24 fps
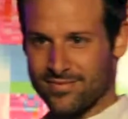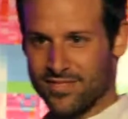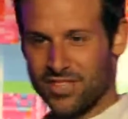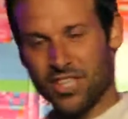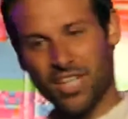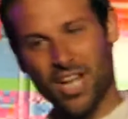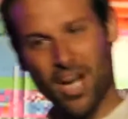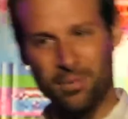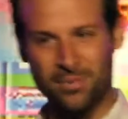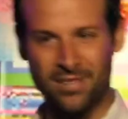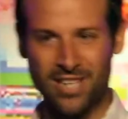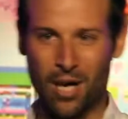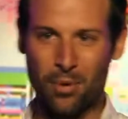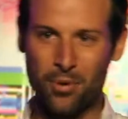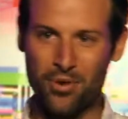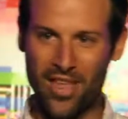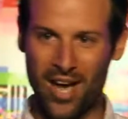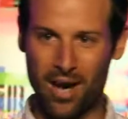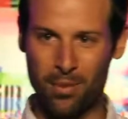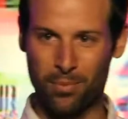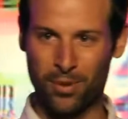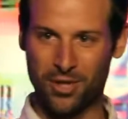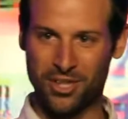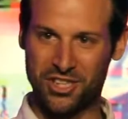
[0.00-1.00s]
She comes out with
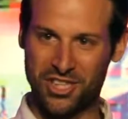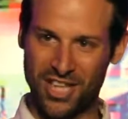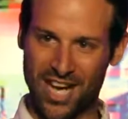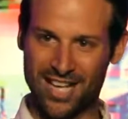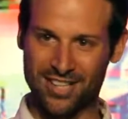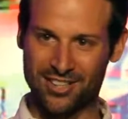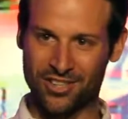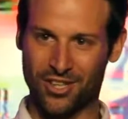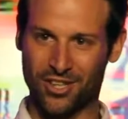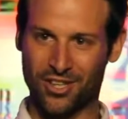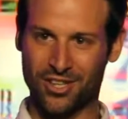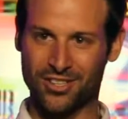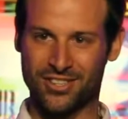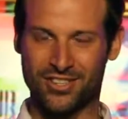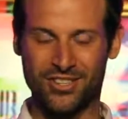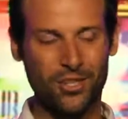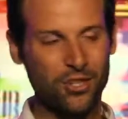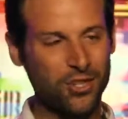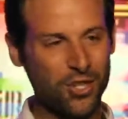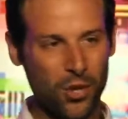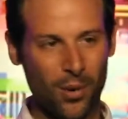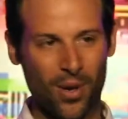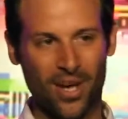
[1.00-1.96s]
that projector, still